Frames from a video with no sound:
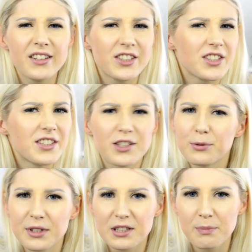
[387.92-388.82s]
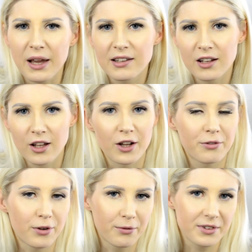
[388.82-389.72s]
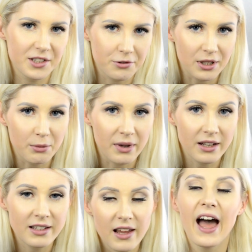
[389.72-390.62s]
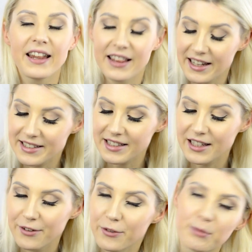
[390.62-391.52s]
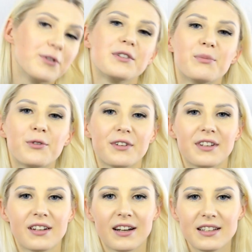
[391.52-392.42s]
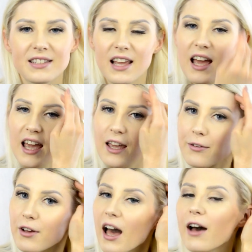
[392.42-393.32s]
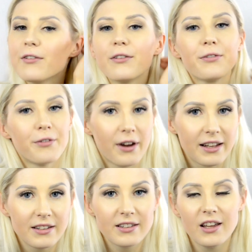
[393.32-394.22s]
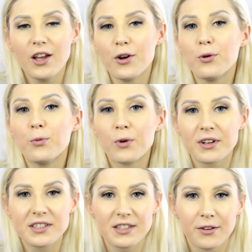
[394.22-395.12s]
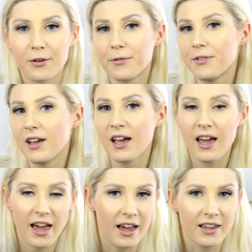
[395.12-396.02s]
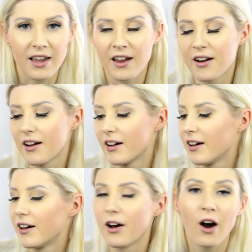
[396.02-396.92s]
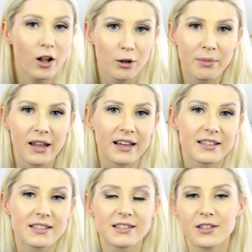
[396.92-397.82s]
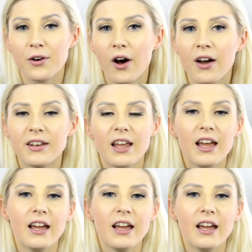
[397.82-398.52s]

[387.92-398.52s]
just don't expect a lot from this treatment. And lastly, the most important, guys, if you have a friend who works with hair care, Olaplex, so on,